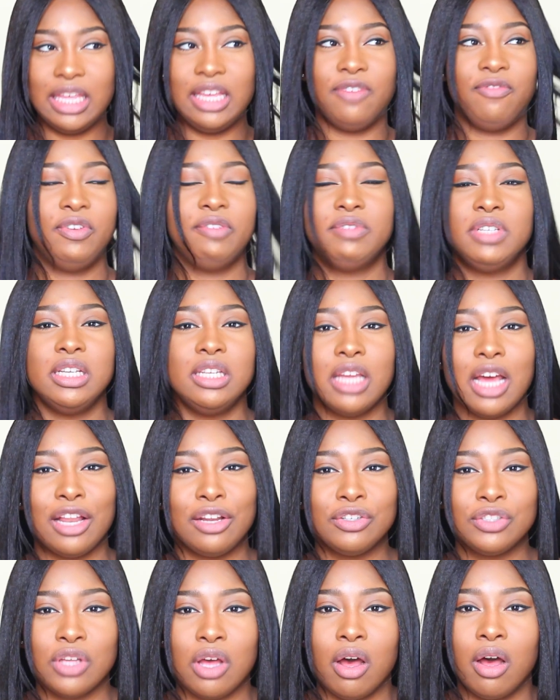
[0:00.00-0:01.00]
think,
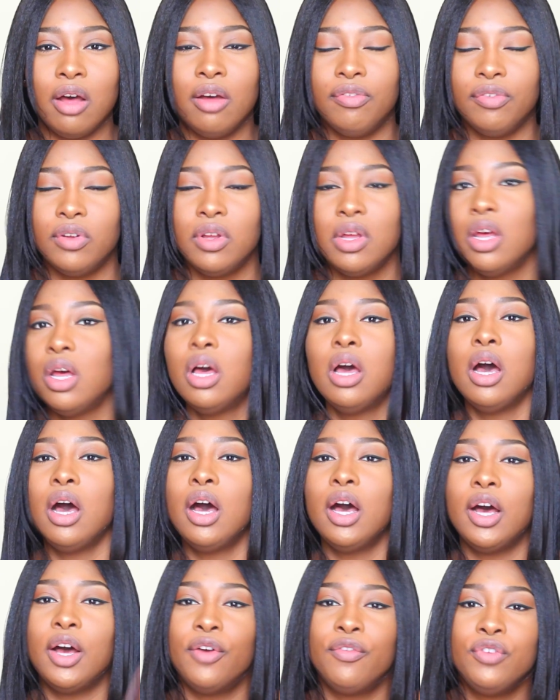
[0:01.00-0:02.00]
$15 off
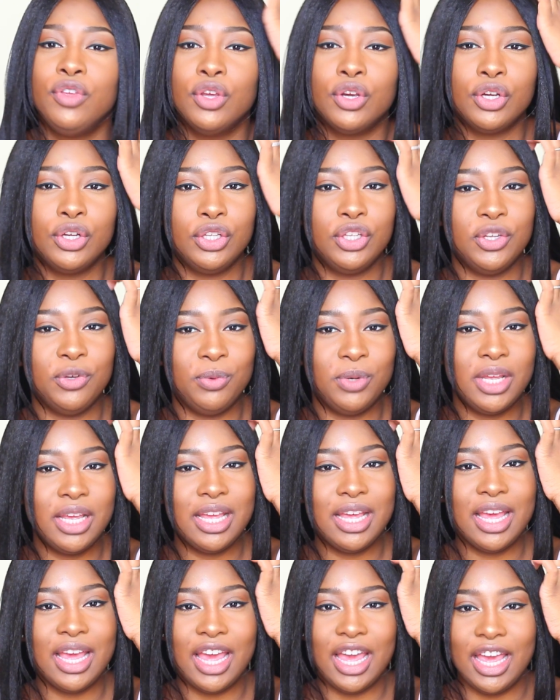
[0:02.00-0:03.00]
of your
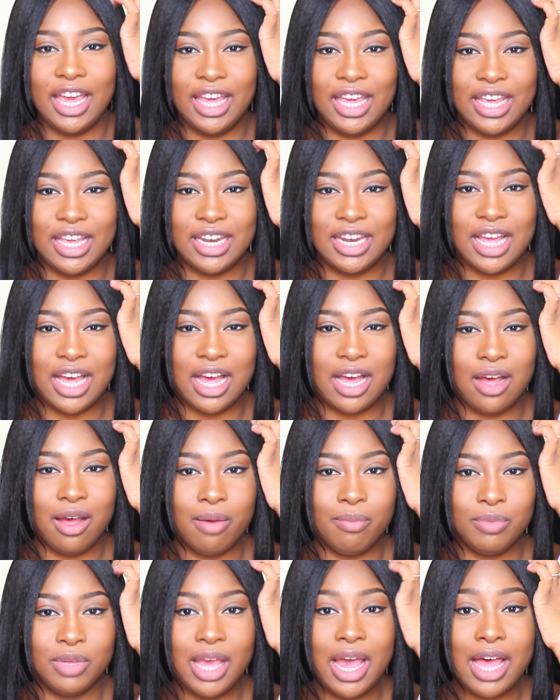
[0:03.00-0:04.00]
unit.
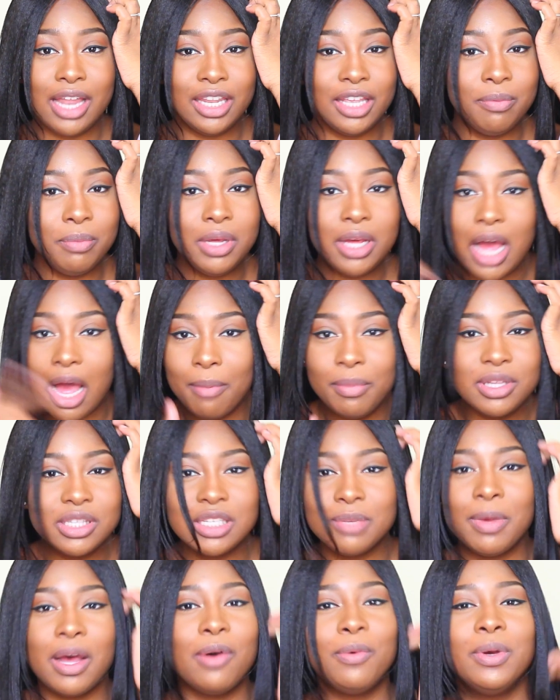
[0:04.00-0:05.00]
And yeah, leave me
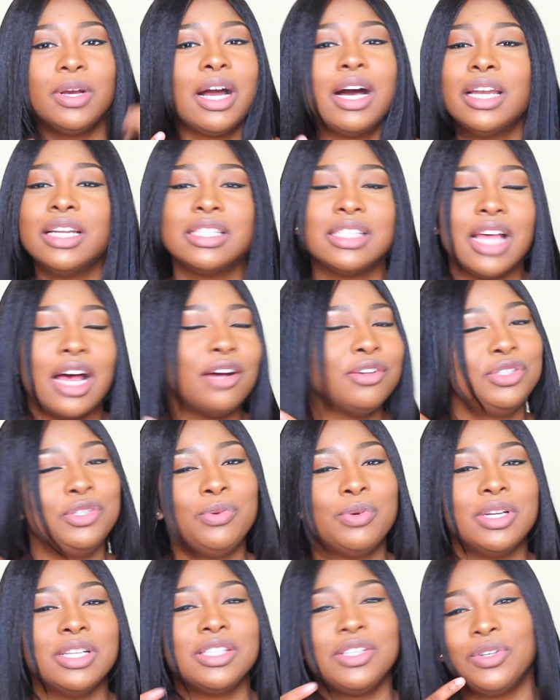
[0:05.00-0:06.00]
comments about what kind of styles
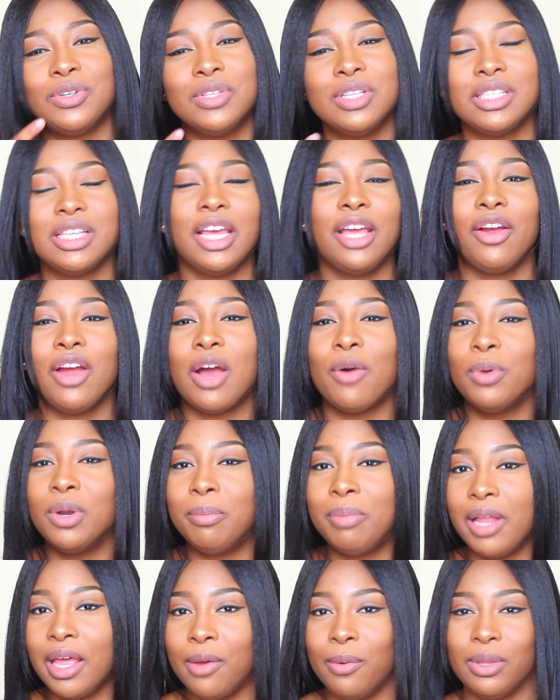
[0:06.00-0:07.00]
you want to see on this hair. I
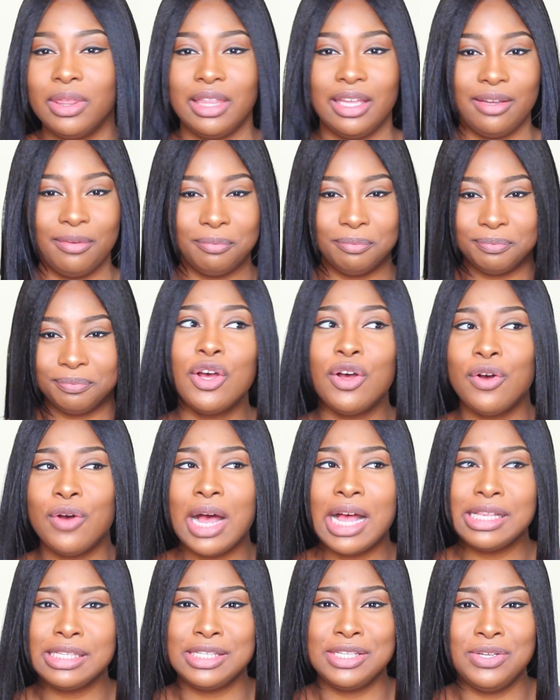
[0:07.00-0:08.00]
want to play with it. So
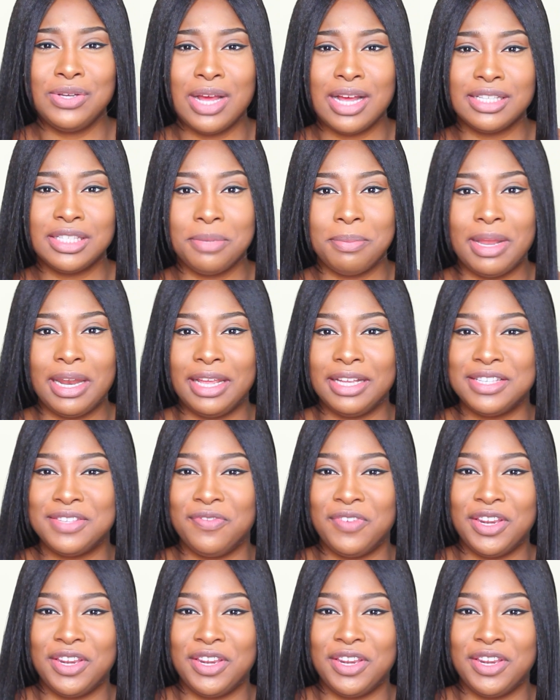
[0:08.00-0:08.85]
I'll see you guys in my next